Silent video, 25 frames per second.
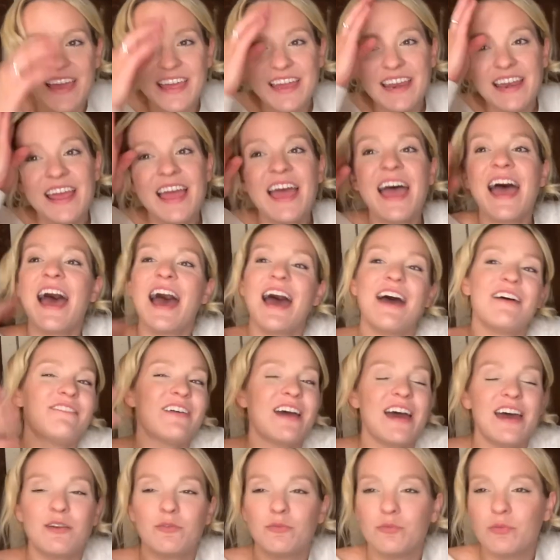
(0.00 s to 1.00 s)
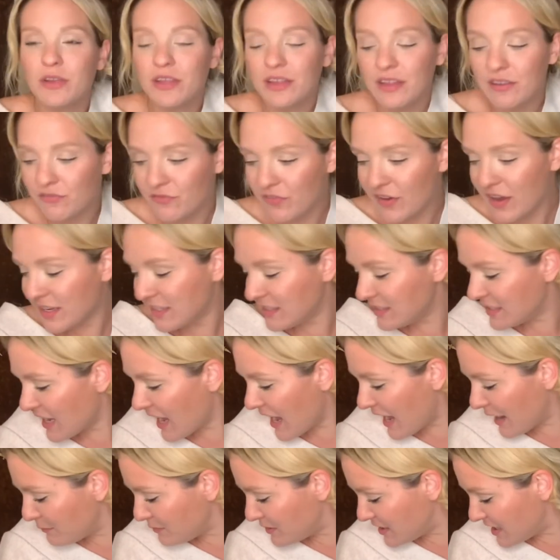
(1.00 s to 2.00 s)
I've had a really fun time
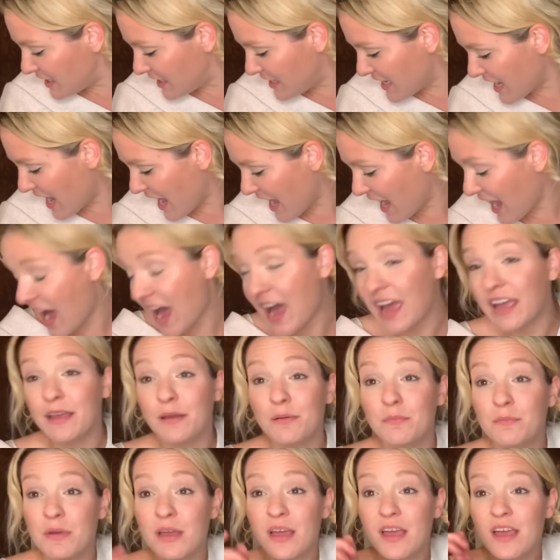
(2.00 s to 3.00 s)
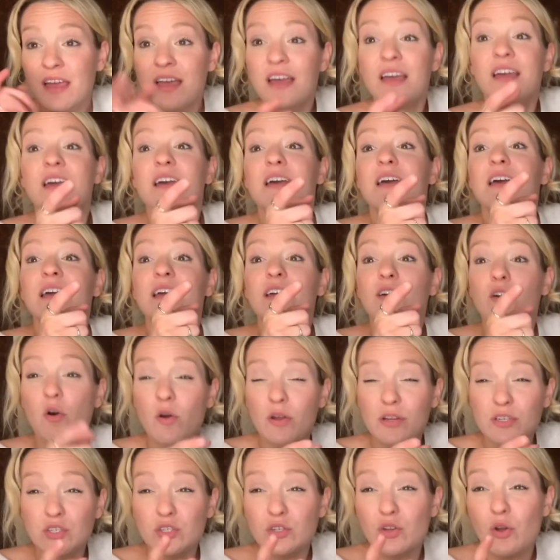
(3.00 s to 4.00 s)
today. I am going to go
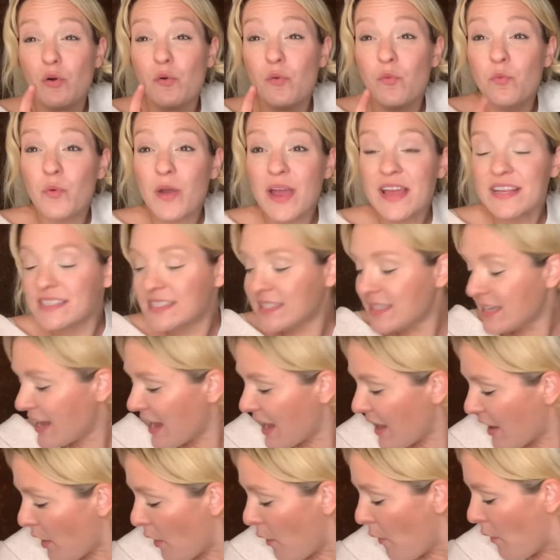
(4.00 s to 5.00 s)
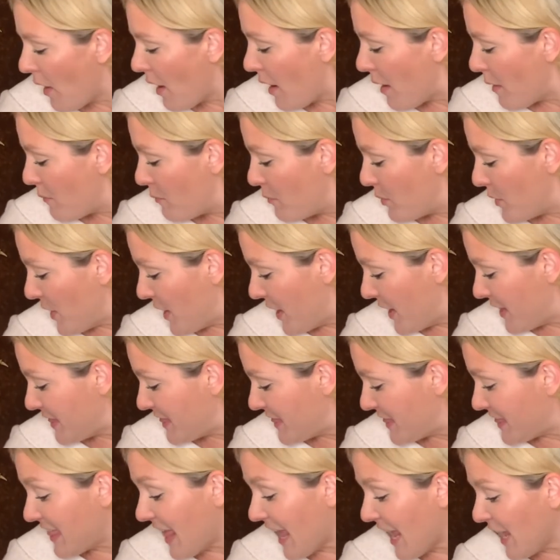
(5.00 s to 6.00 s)
rest now, but
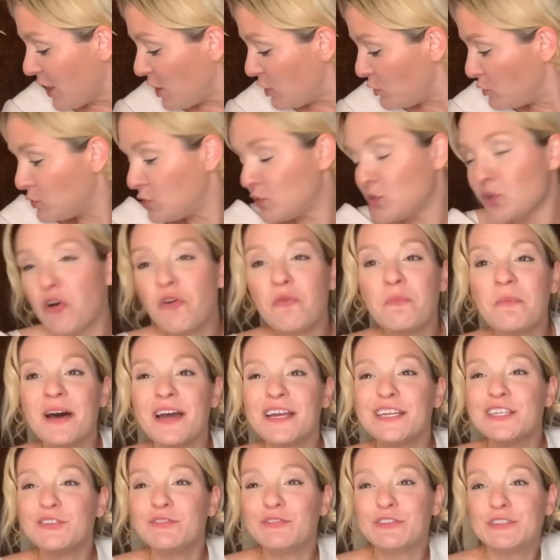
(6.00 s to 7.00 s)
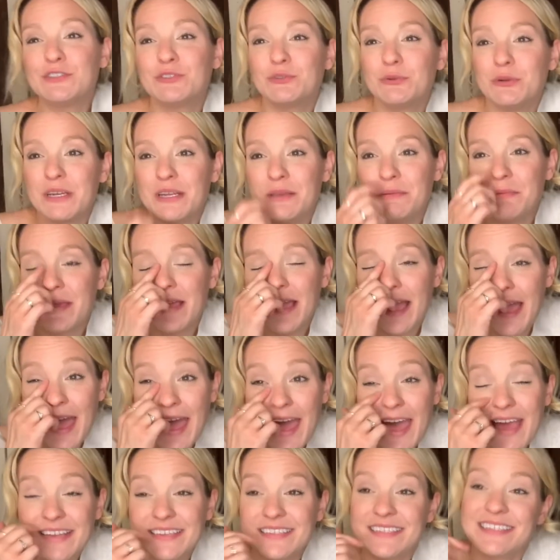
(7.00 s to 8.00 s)
thank you so much for joining me at
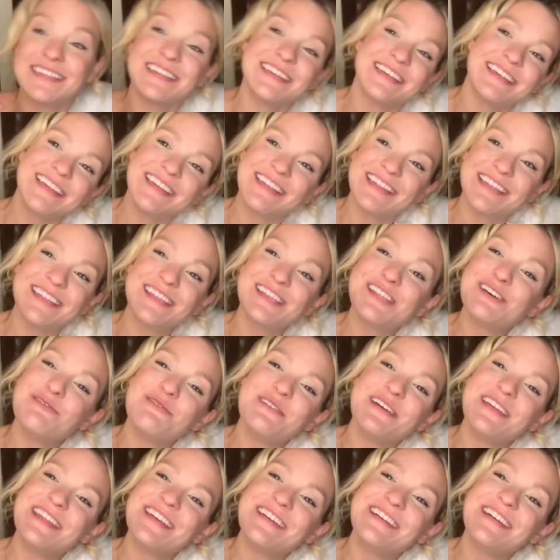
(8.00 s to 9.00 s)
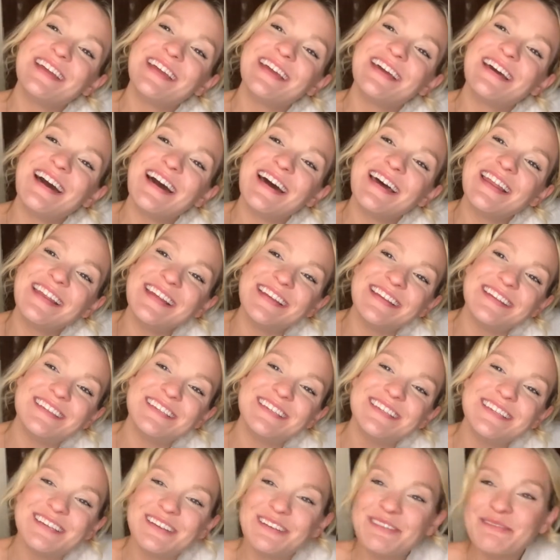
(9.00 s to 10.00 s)
the Withering Cottage.
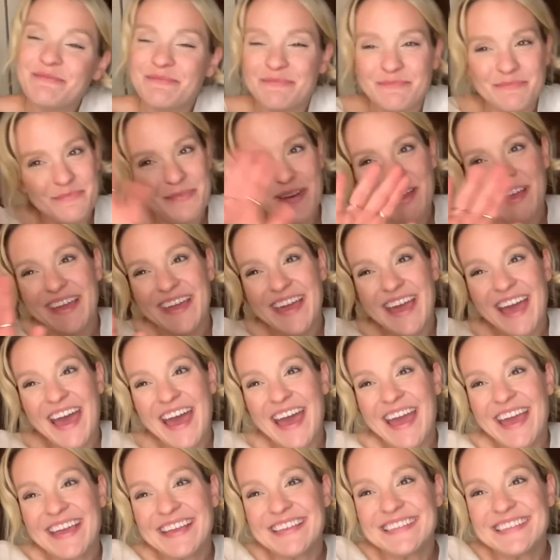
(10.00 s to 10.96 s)
Bye guys.